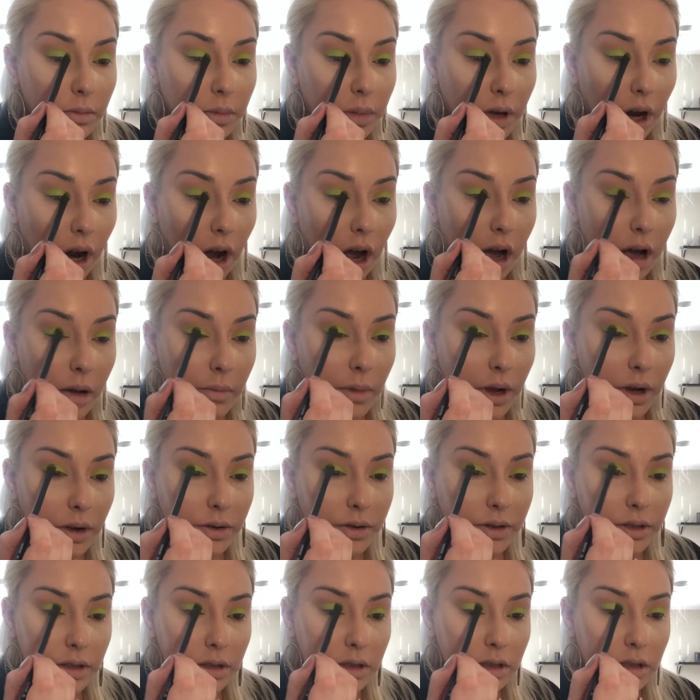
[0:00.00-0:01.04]
but
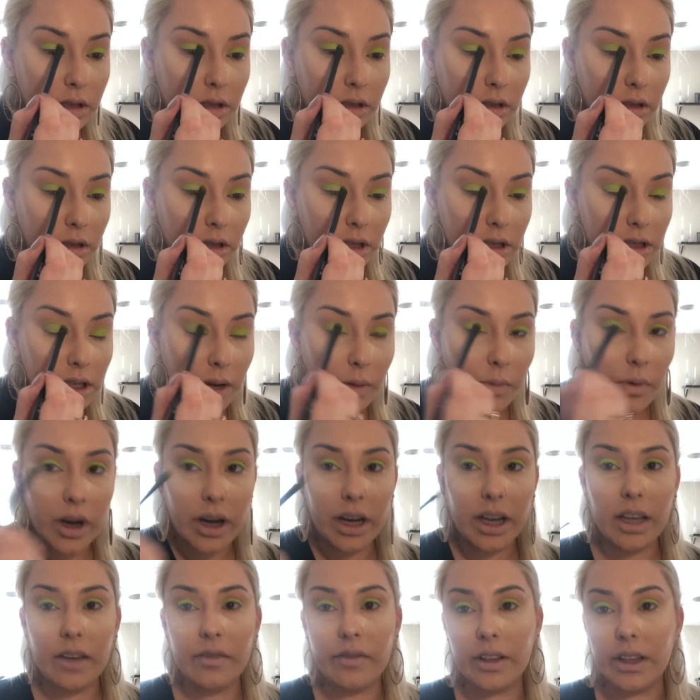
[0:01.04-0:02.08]
almost, because I want
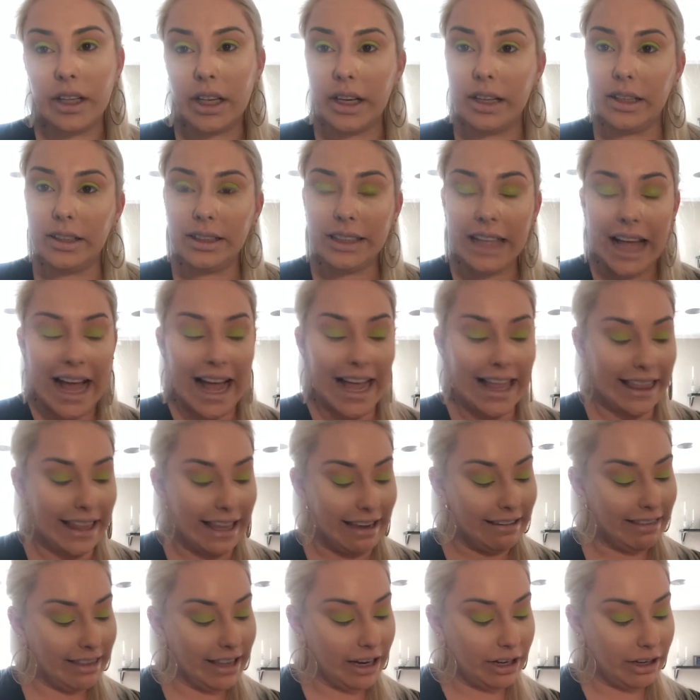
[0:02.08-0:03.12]
to give a little
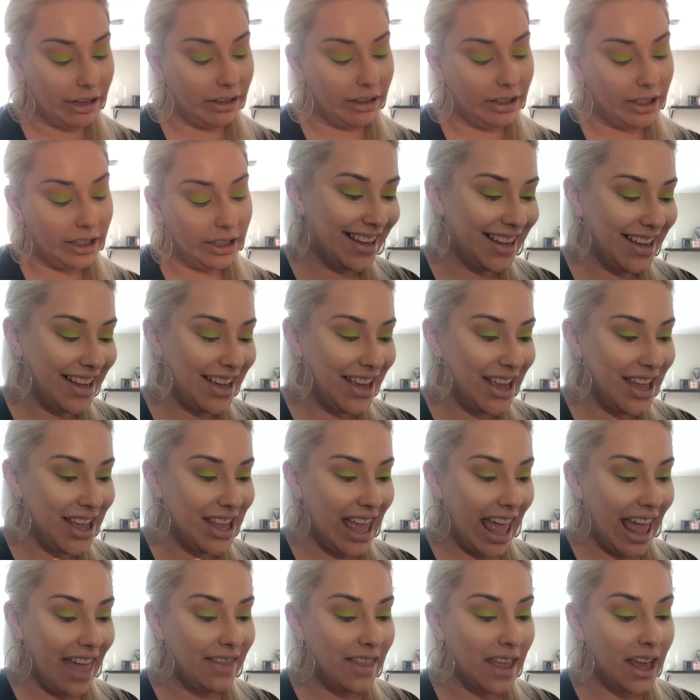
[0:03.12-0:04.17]
highlight there.
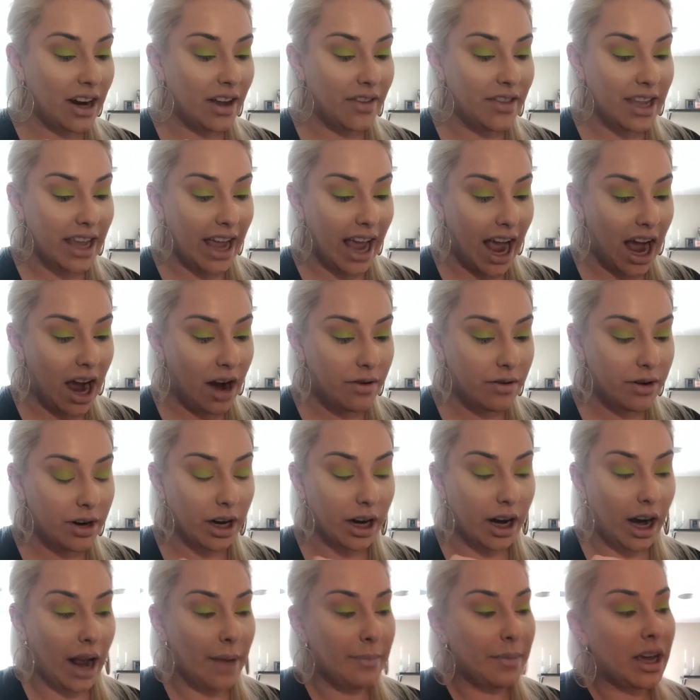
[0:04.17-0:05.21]
And then on the
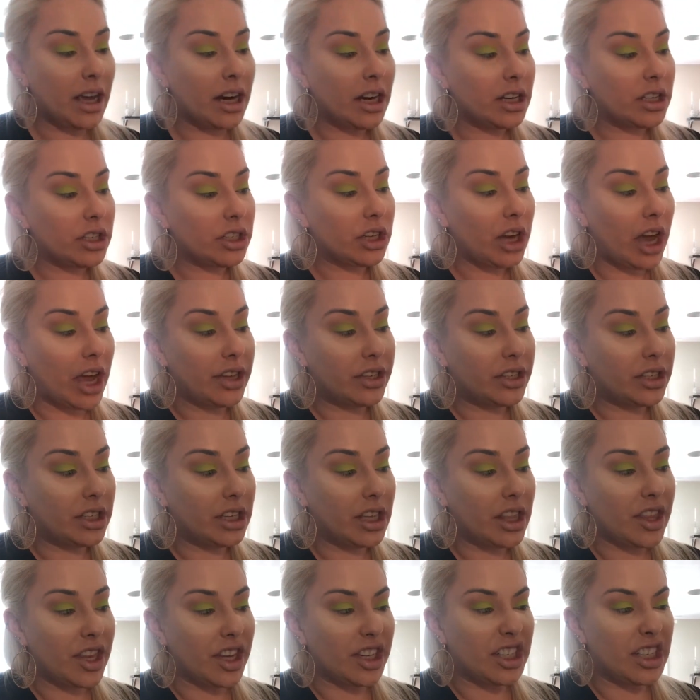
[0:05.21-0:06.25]
outer, I'm gonna
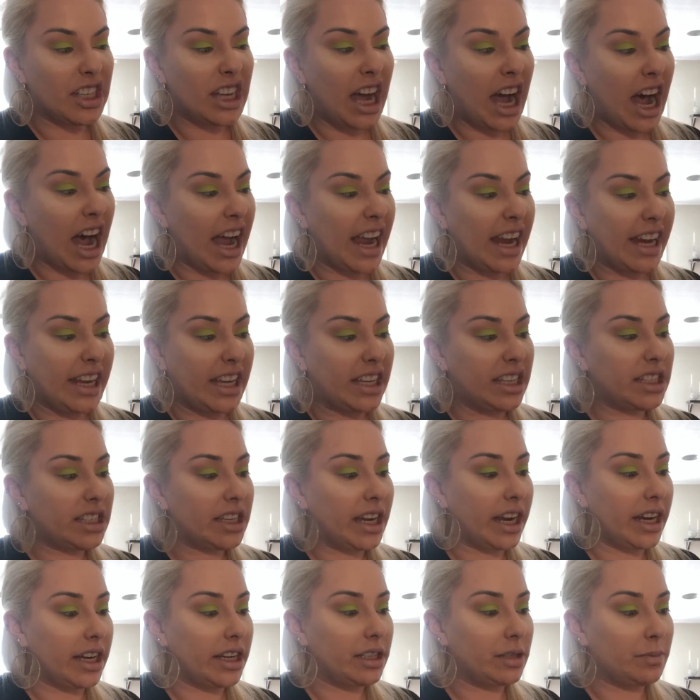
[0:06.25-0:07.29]
adjust the
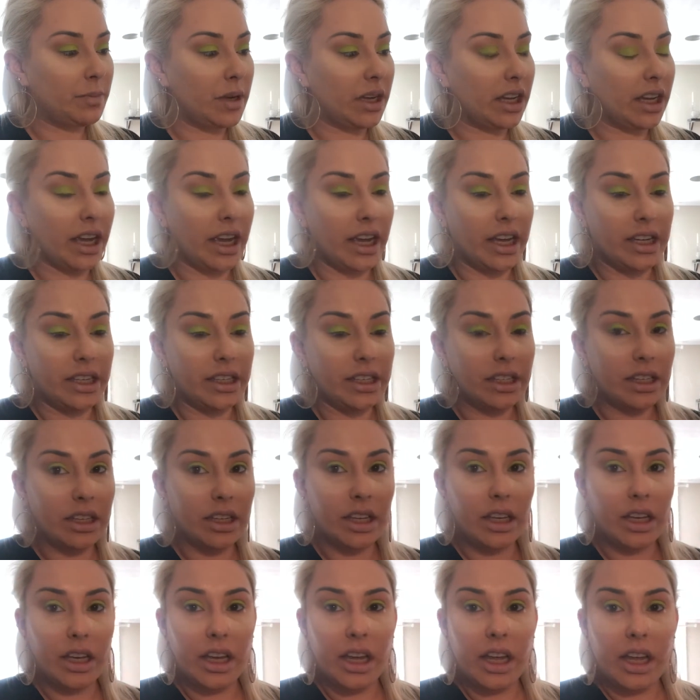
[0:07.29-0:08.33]
tiniest bit, guys.
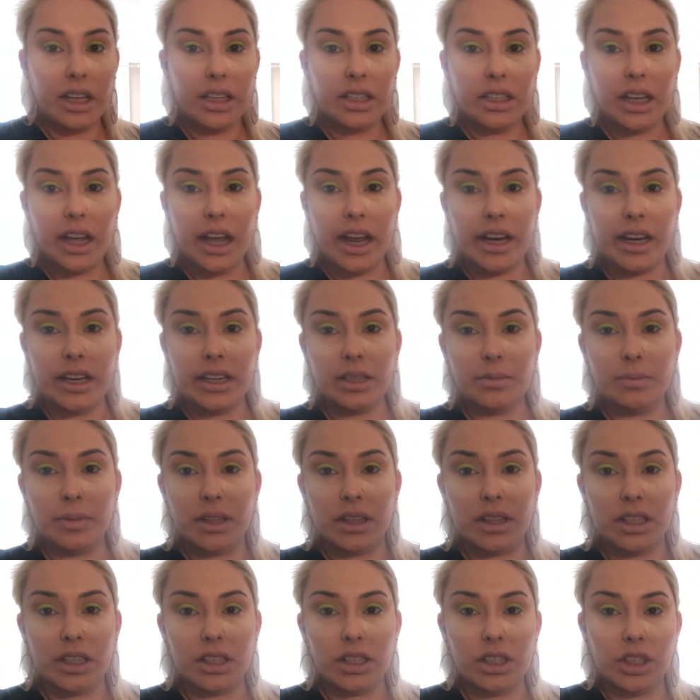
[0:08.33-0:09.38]
Tiniest
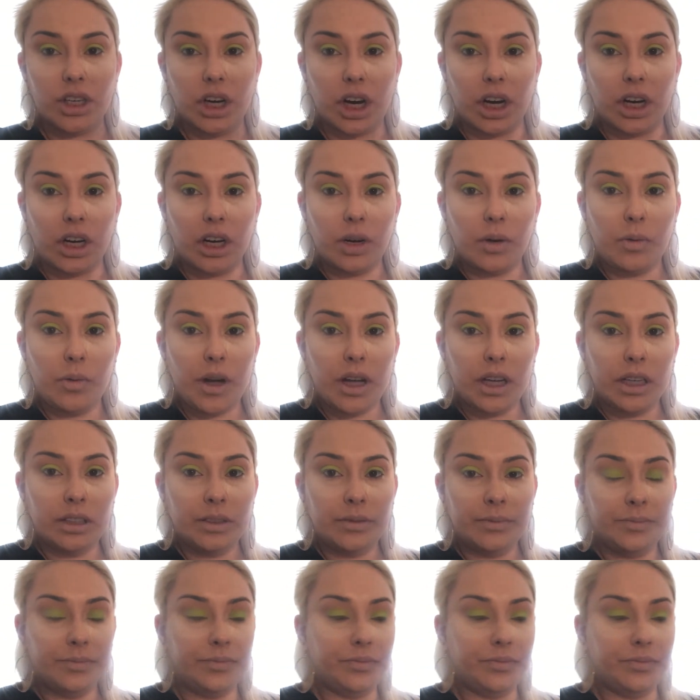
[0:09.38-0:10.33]
bit, this darker one.